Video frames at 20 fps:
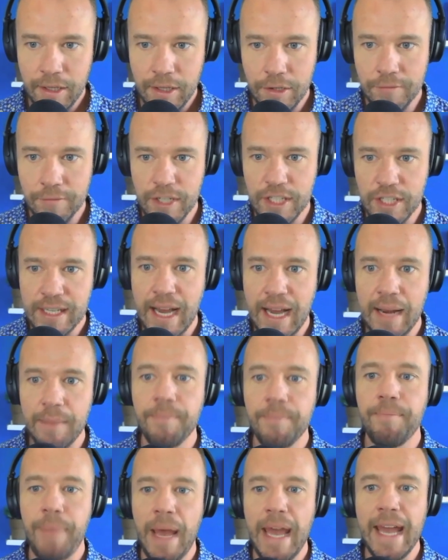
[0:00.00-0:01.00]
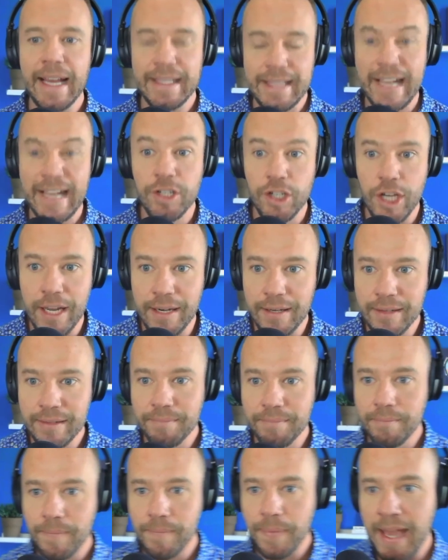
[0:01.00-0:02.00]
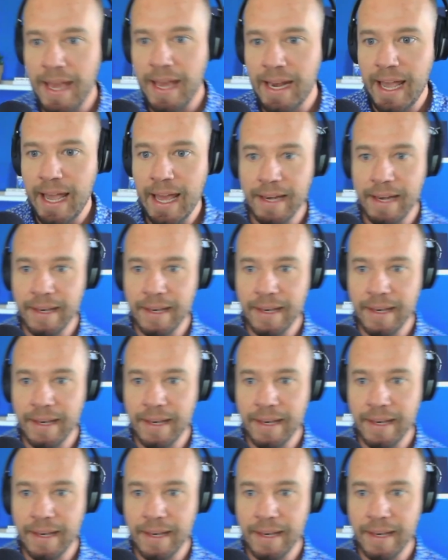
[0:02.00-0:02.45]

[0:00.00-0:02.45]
You've just got to pay attention and